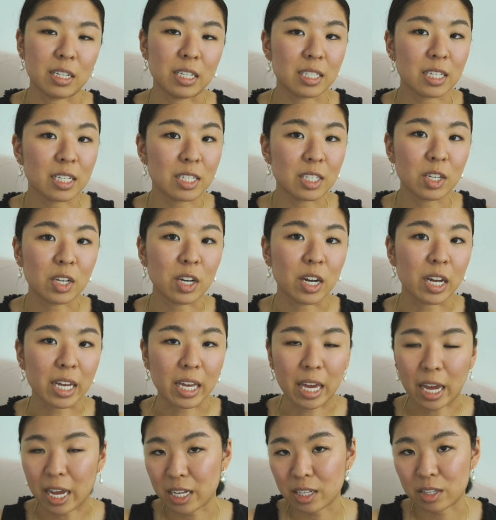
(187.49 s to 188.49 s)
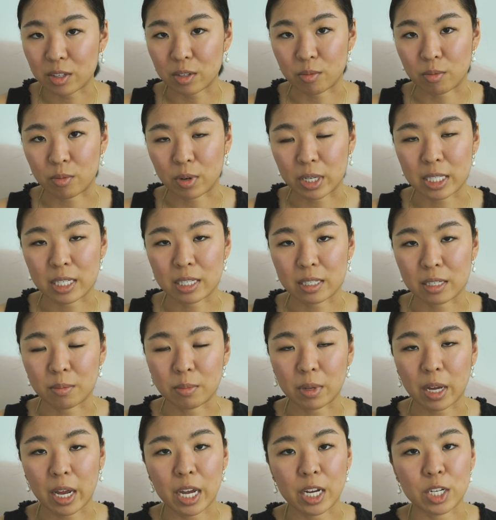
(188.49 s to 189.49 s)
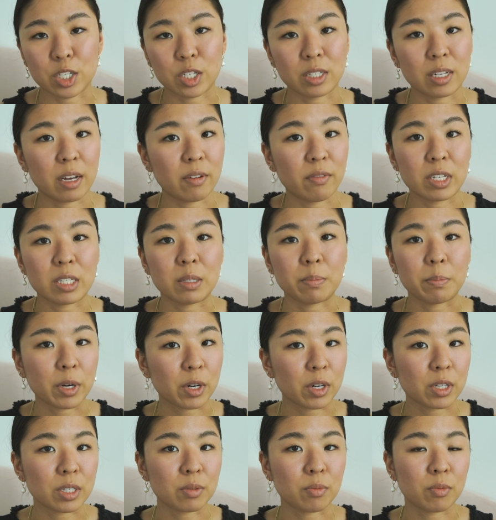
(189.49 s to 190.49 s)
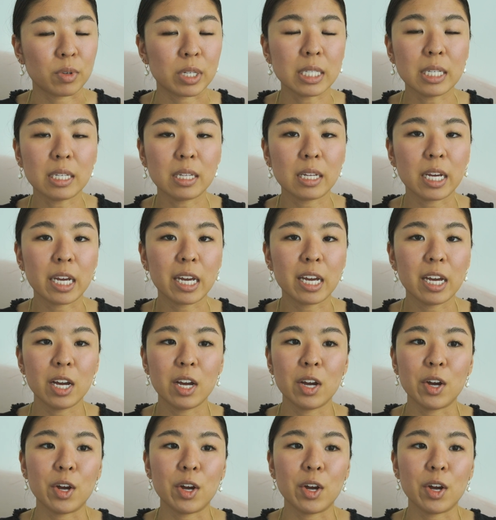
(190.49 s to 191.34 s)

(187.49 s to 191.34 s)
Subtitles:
This doesn't negate the racism that Asians have experienced recently.